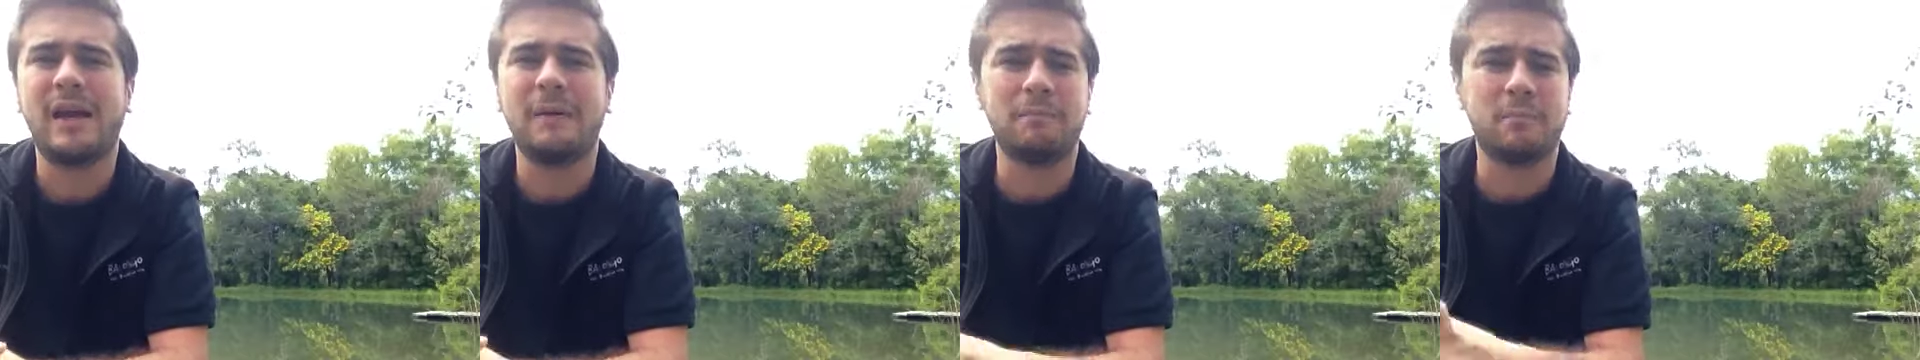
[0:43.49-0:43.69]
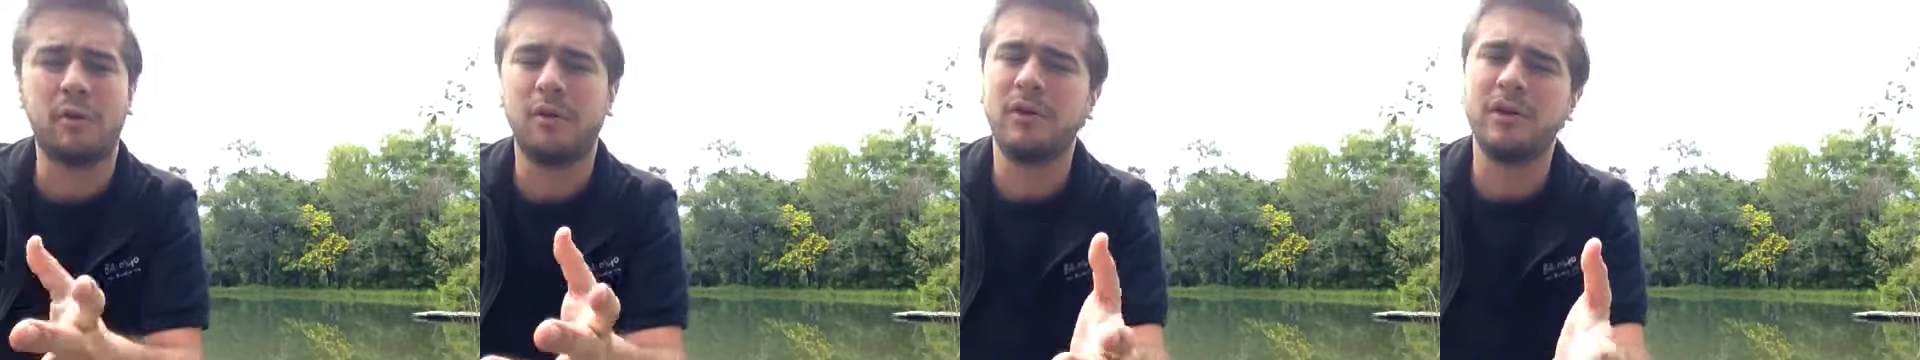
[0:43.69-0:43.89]

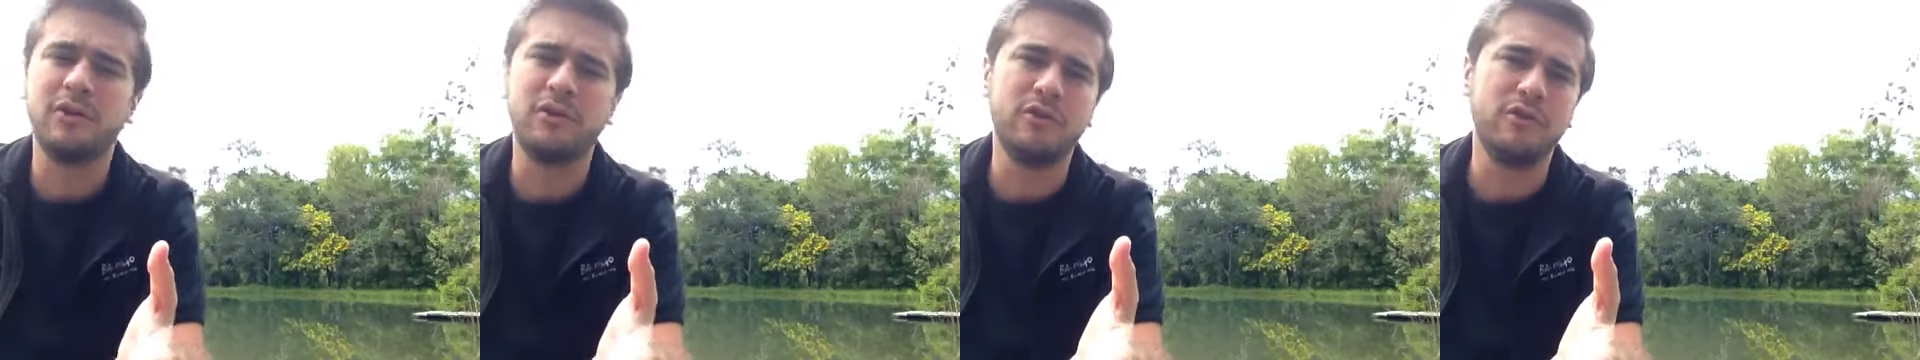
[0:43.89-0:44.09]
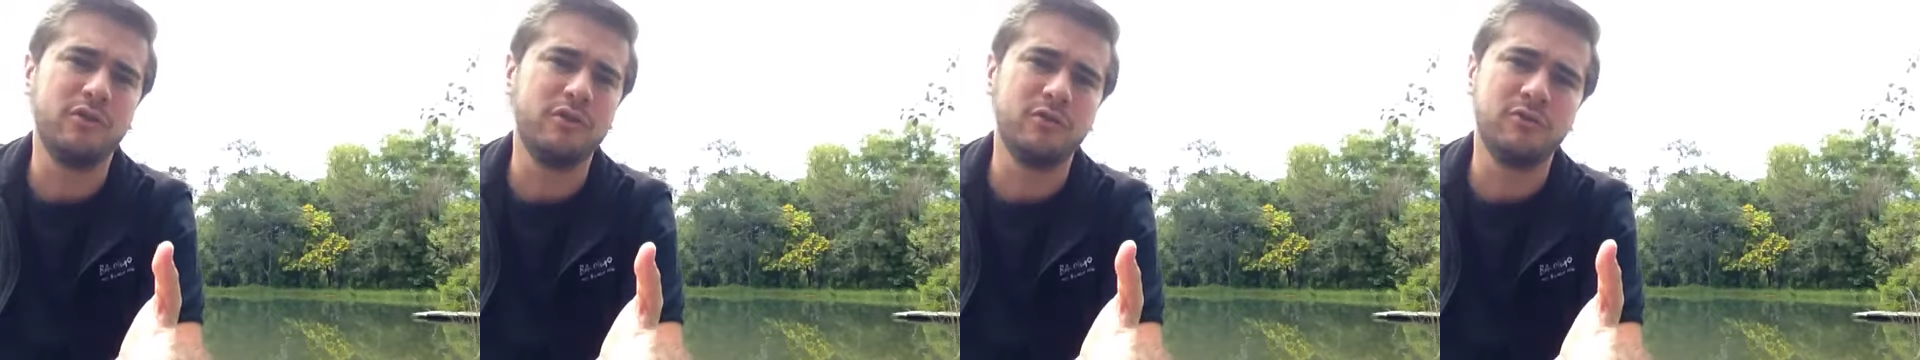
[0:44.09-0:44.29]
Probably
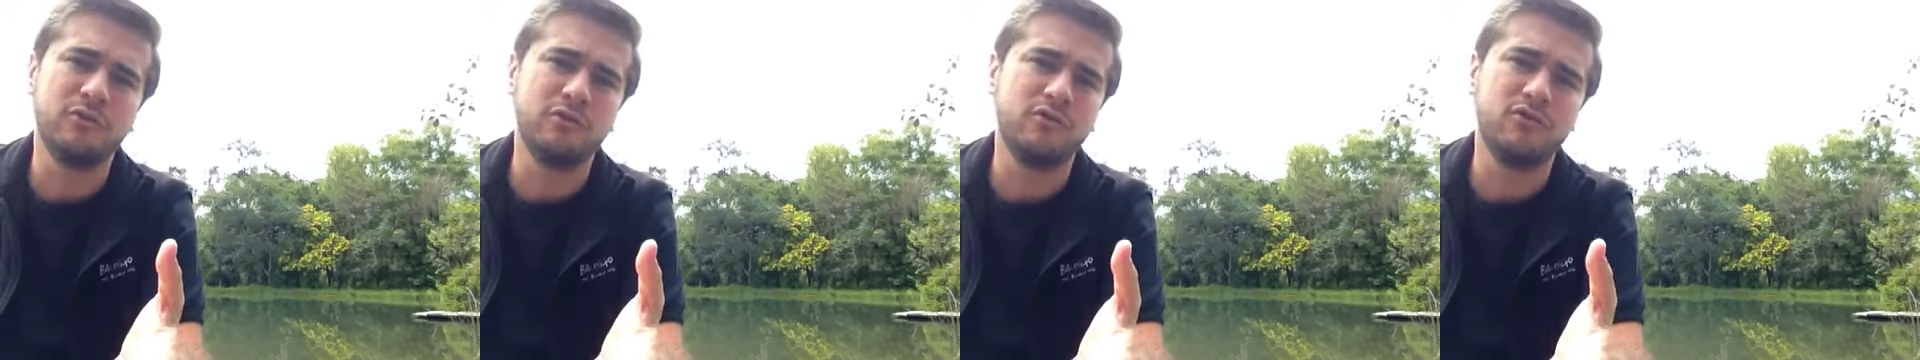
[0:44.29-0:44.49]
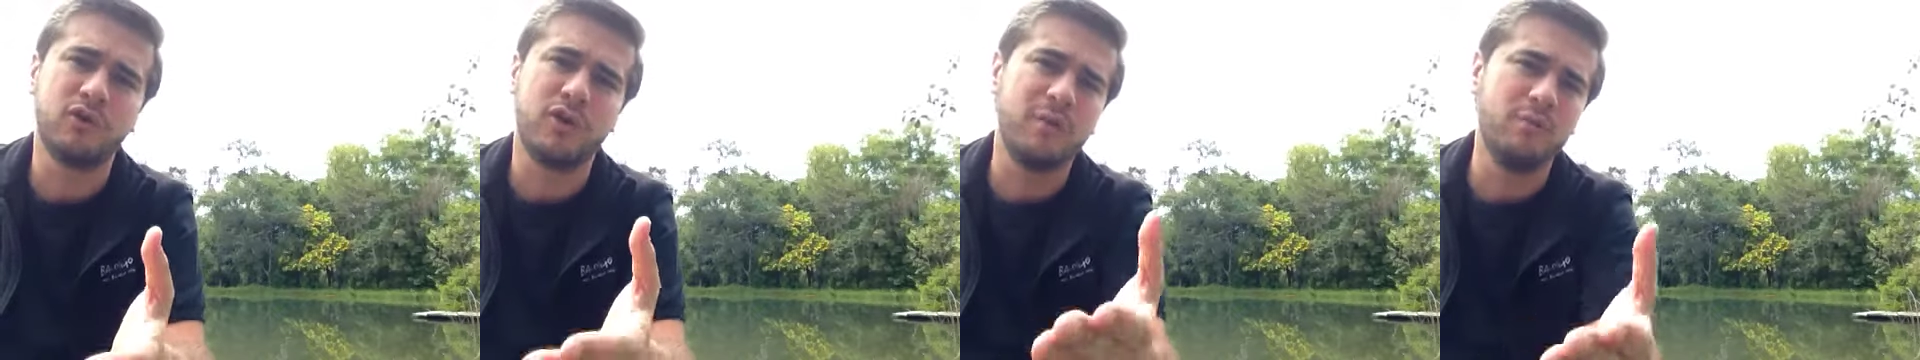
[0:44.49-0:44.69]
you
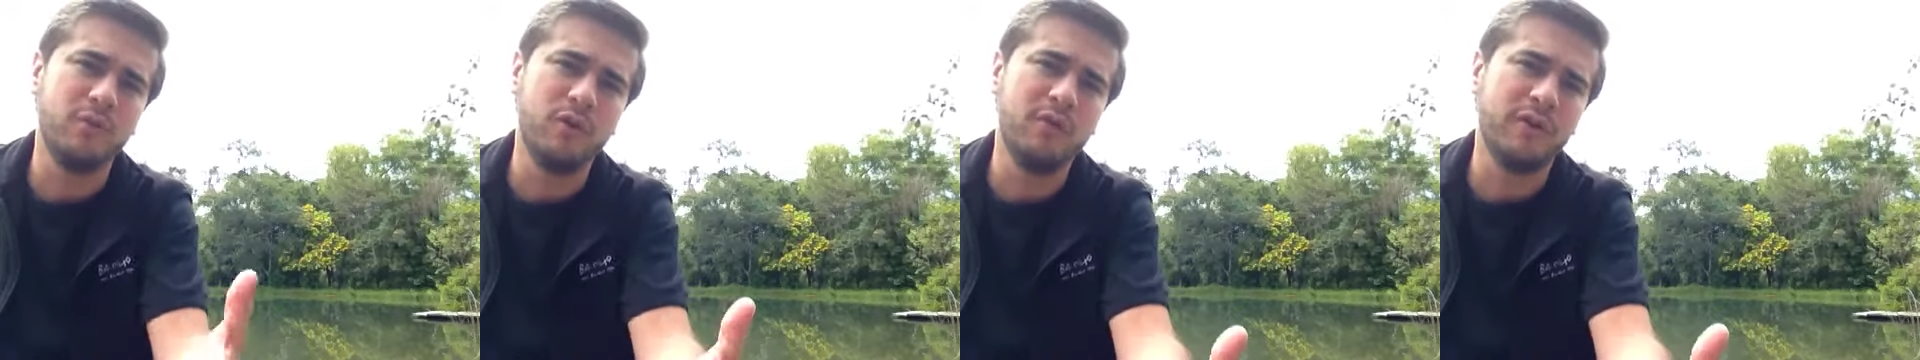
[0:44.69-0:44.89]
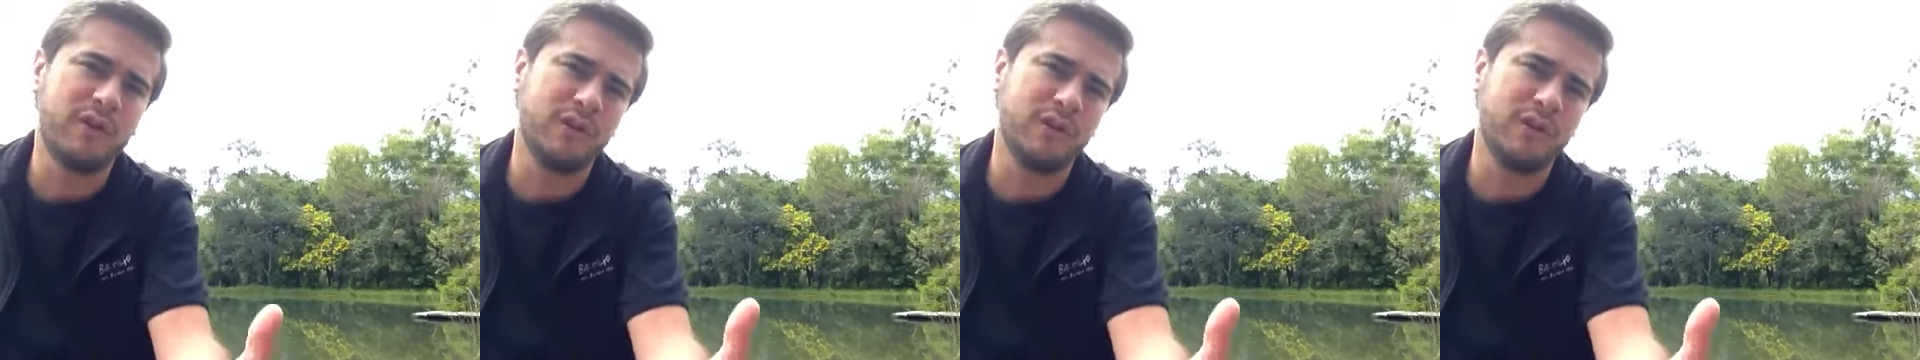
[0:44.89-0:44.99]
saw the movie.